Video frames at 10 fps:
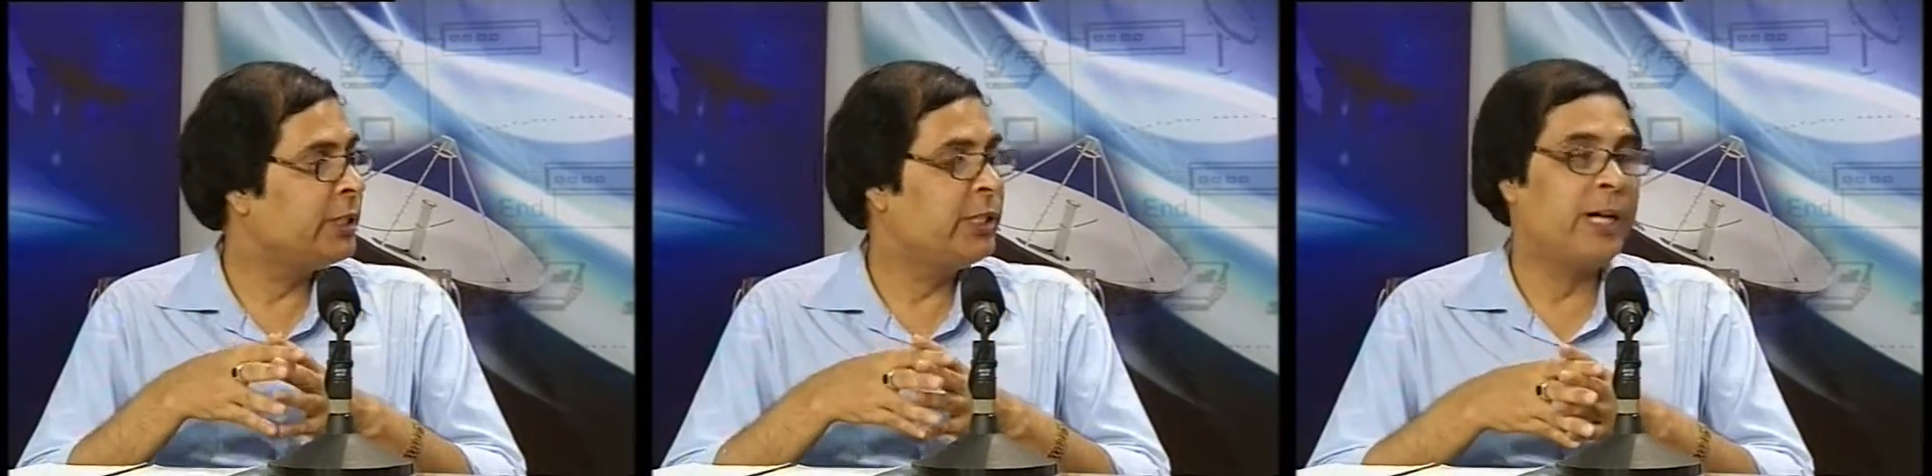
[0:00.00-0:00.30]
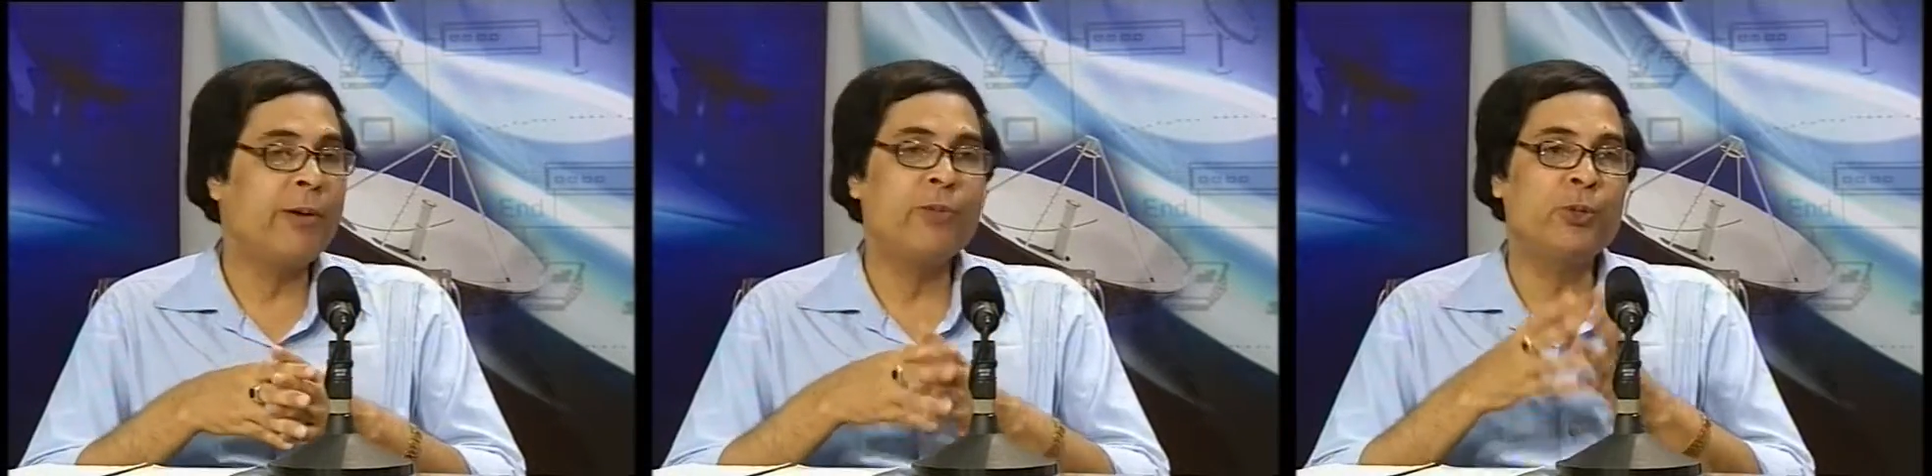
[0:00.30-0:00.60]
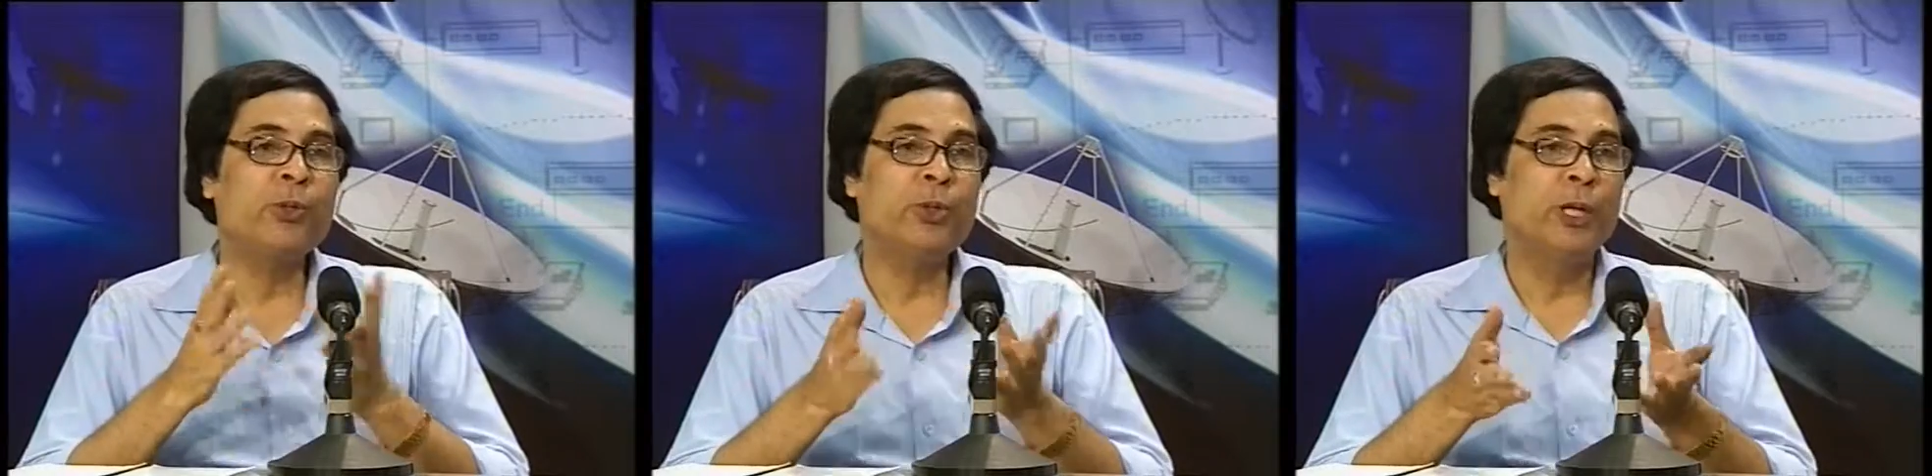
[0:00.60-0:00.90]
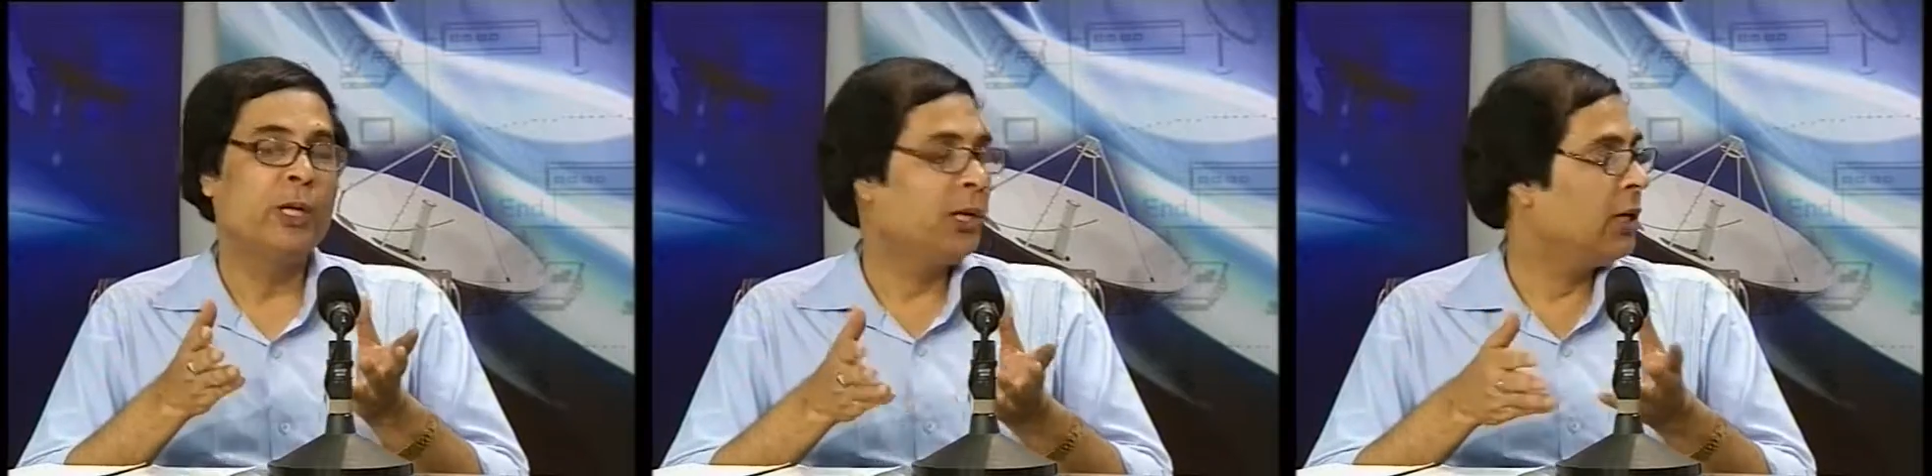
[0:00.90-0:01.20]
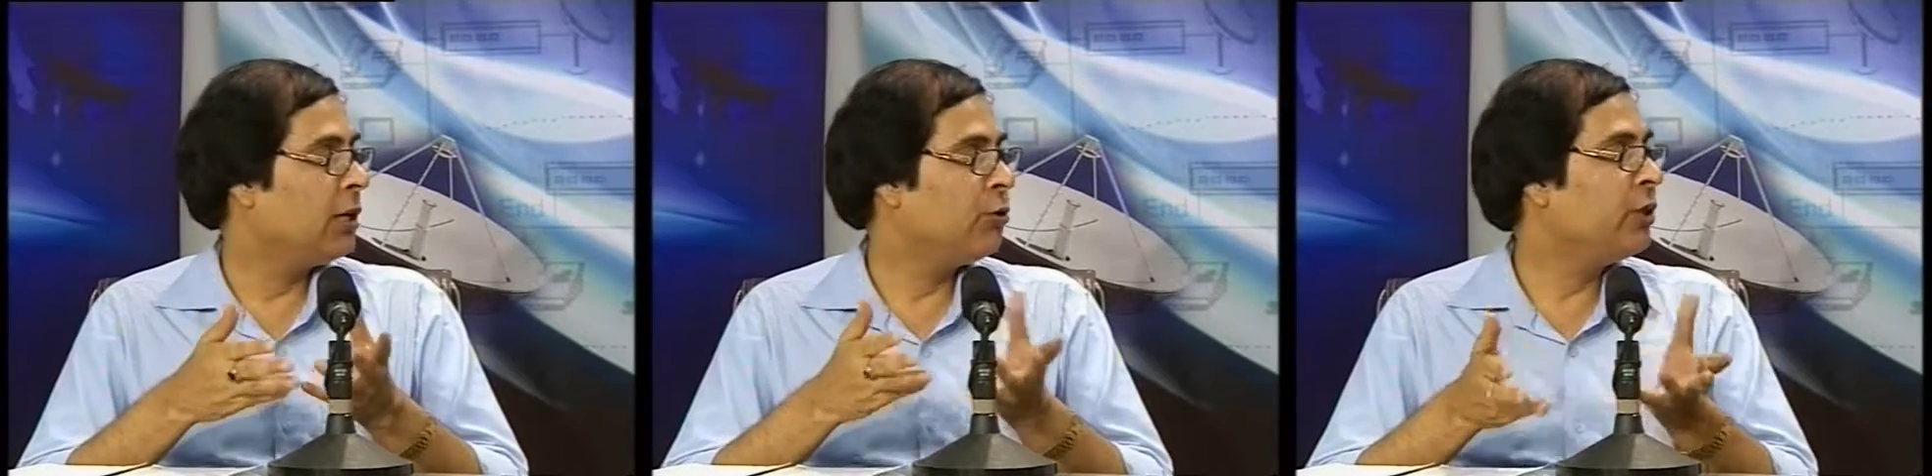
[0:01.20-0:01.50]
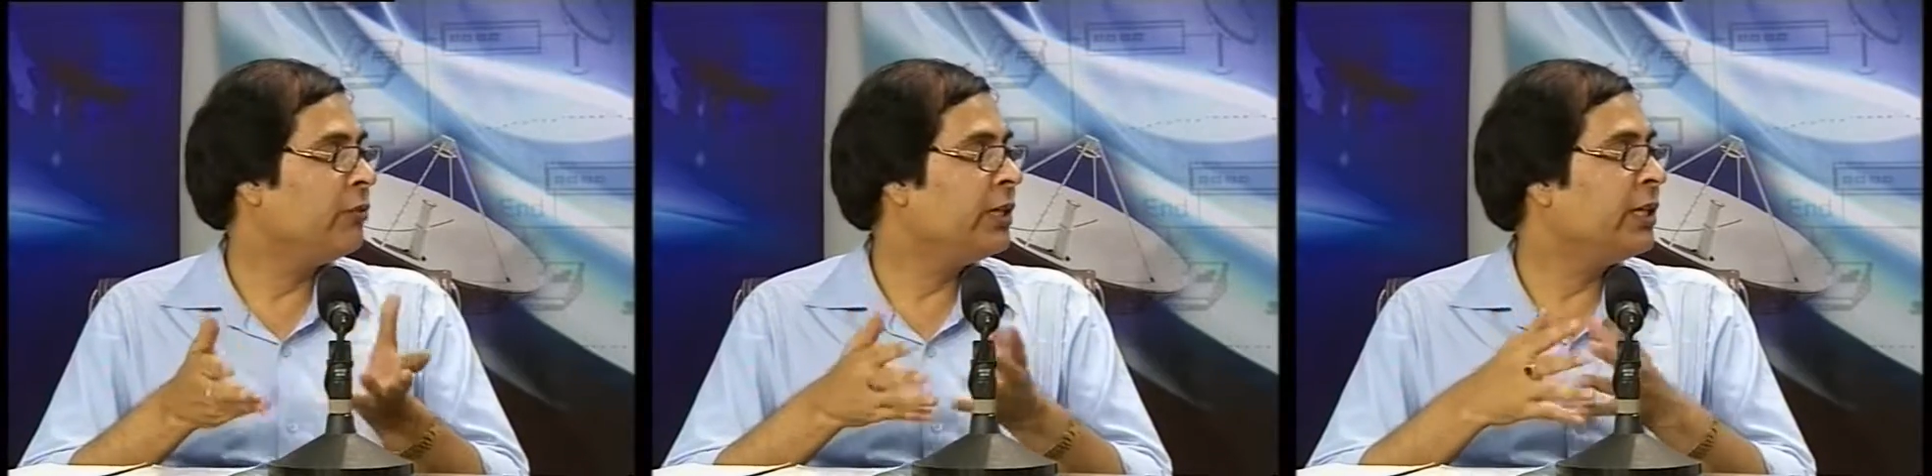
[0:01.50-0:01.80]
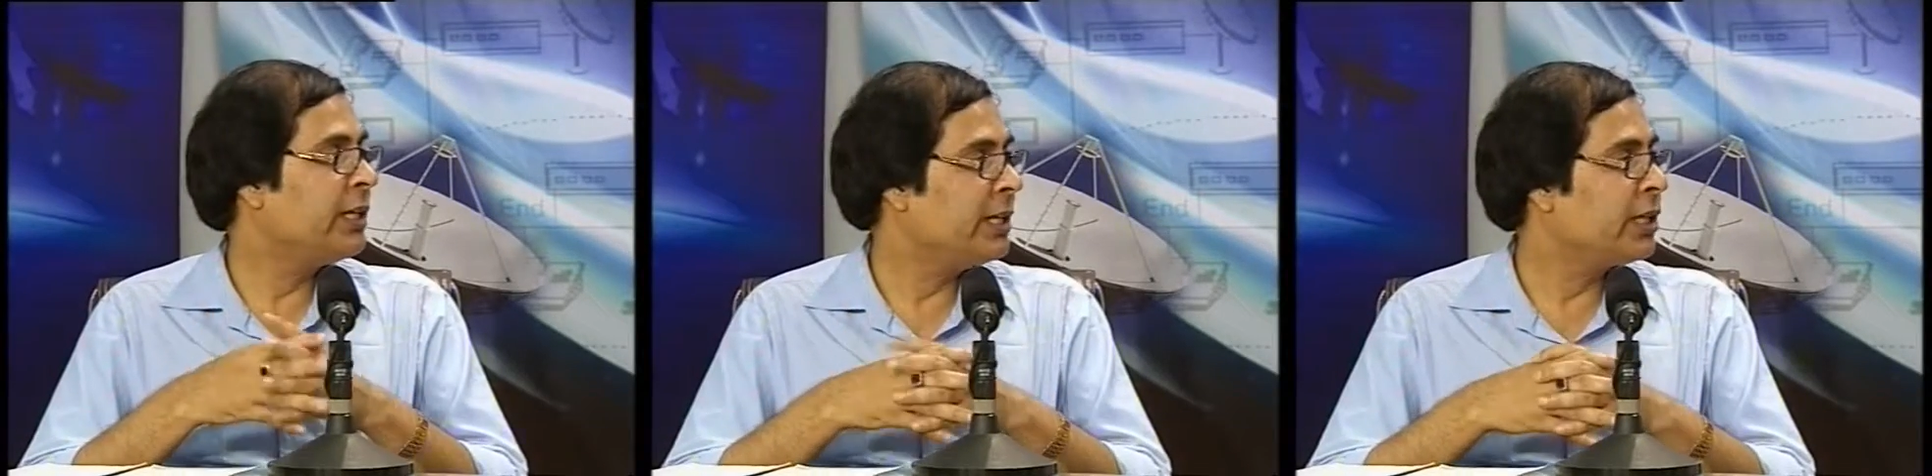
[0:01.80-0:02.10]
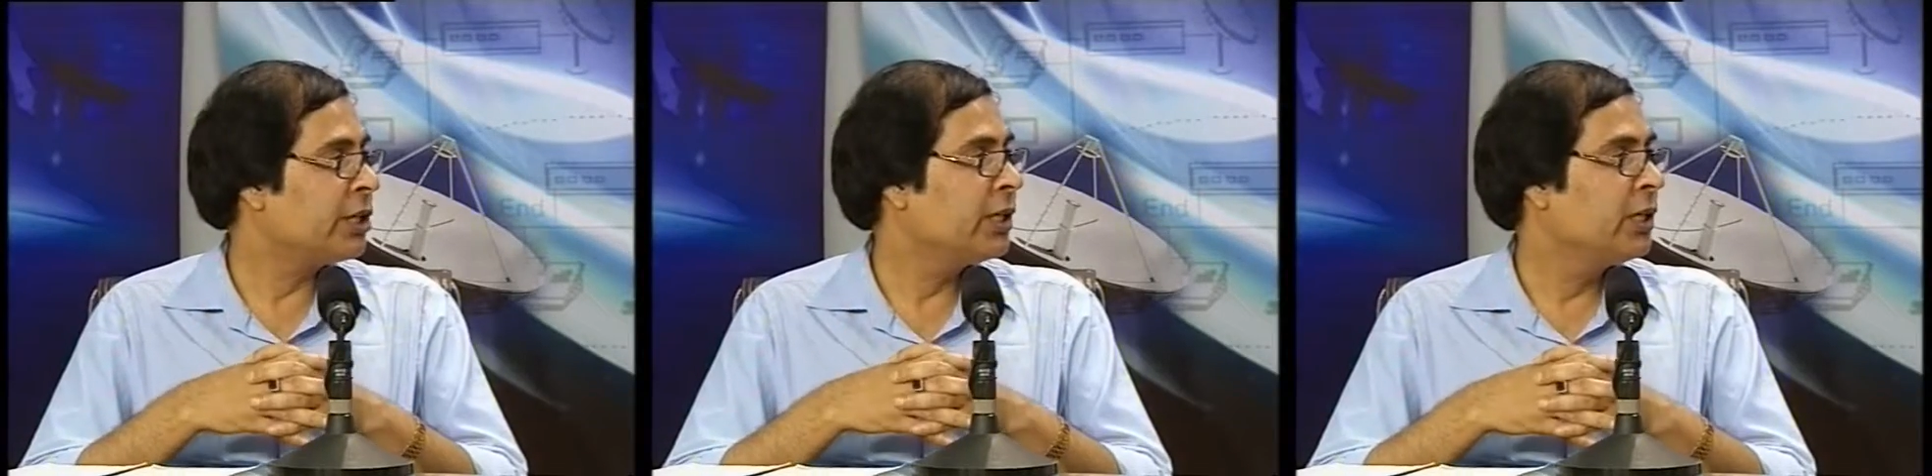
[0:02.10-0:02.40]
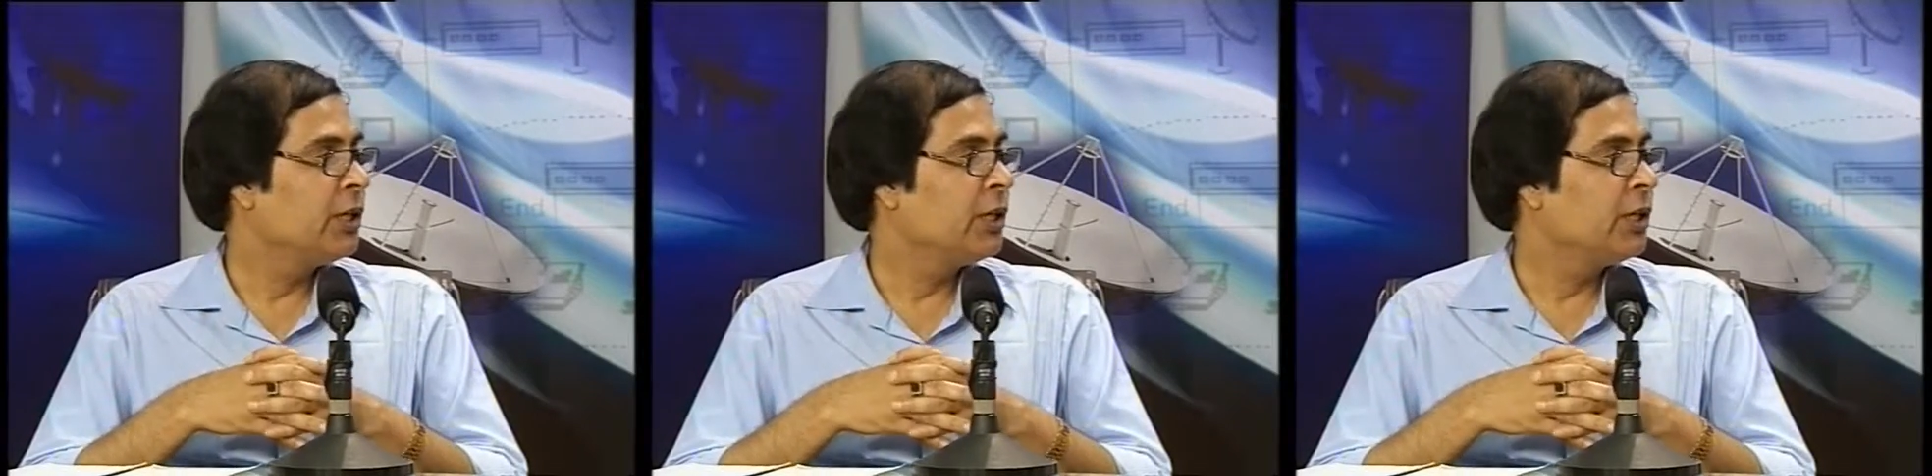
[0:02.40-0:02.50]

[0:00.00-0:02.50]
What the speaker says: they have to do everything in English.